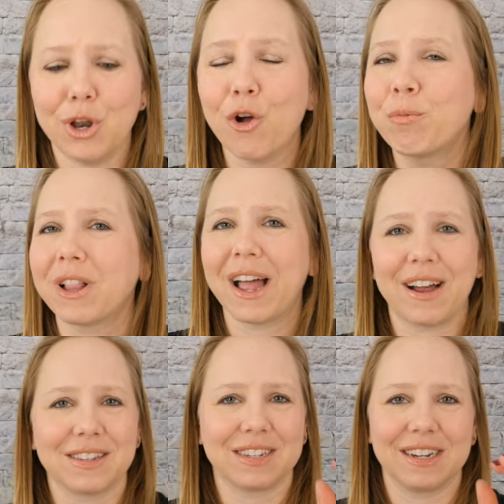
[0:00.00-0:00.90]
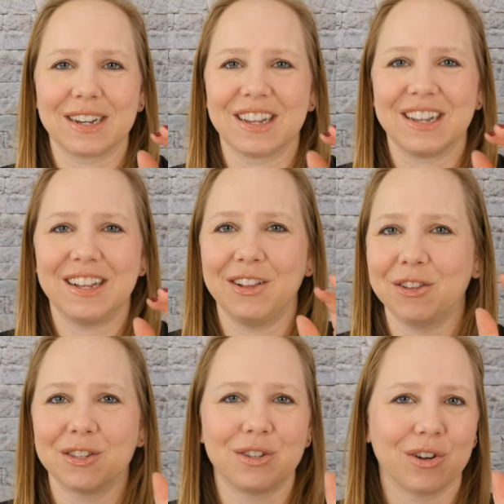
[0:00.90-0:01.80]
no plastic in
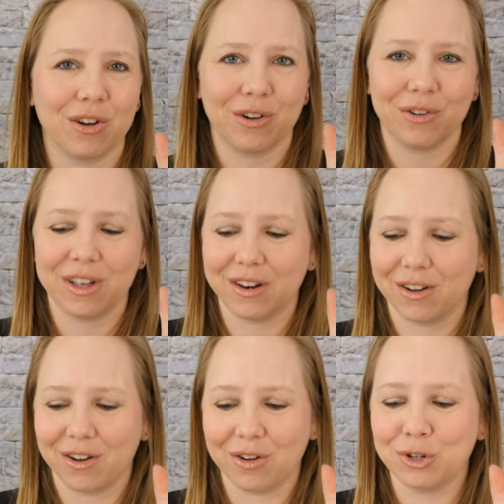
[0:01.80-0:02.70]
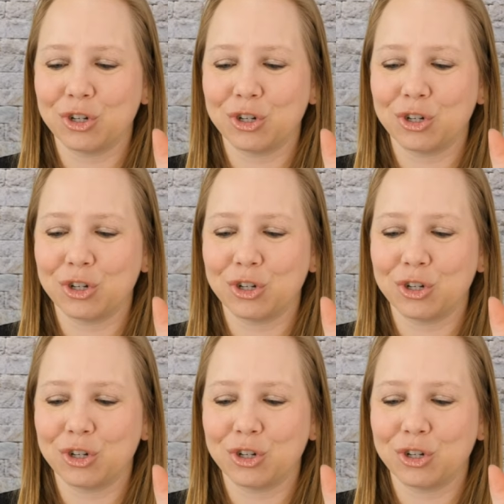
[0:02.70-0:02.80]
this doll at all.